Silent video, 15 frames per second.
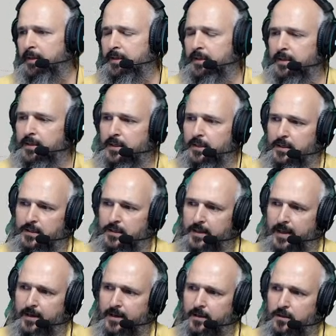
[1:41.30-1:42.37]
in an
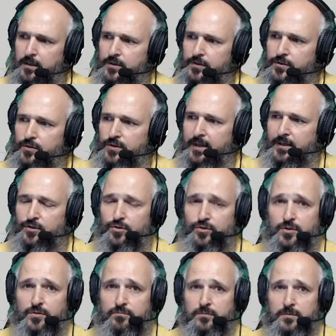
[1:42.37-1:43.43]
angle so that you
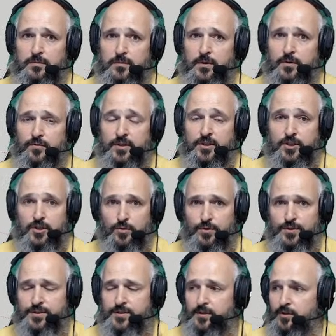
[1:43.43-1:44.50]
reduce the
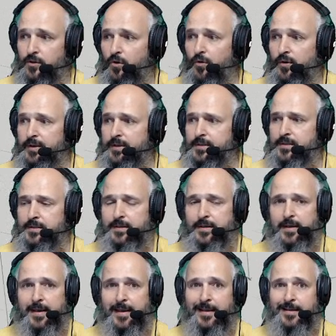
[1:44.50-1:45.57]
noise
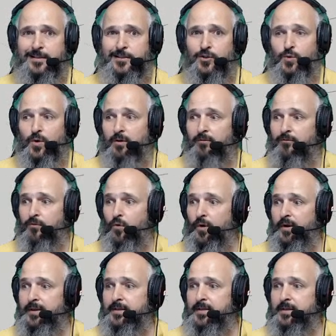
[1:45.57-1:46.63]
and you avoid
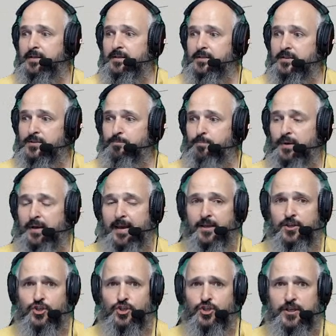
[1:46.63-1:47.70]

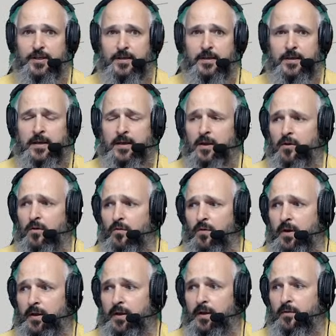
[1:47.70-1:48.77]
splashing,
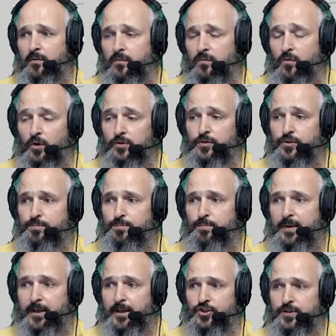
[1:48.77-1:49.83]
water
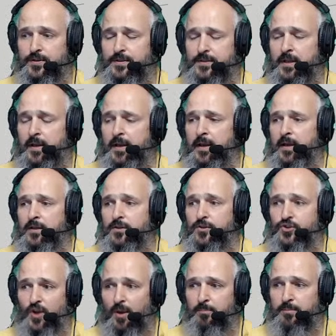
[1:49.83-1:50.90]
splashes
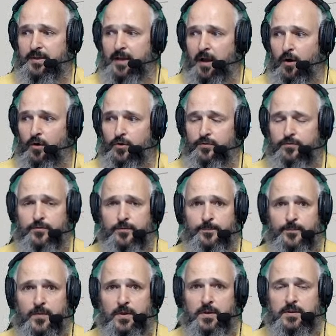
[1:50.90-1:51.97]
jumping out of
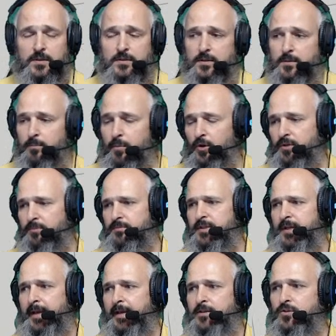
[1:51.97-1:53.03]
the bottom tank.
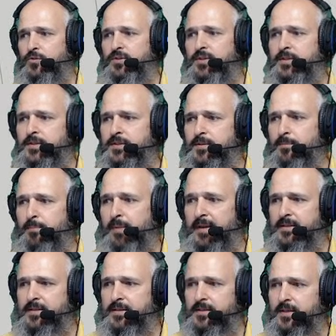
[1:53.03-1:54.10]
So this is the basic
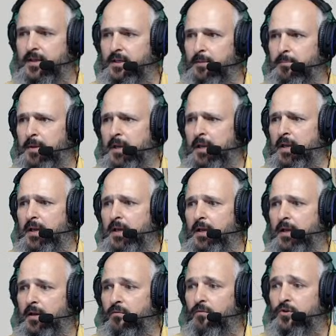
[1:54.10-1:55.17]
setup.
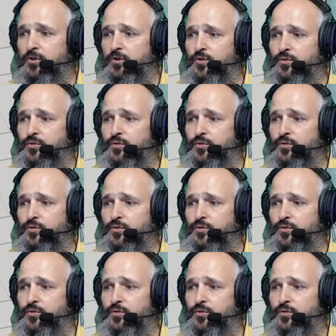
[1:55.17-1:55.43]
What you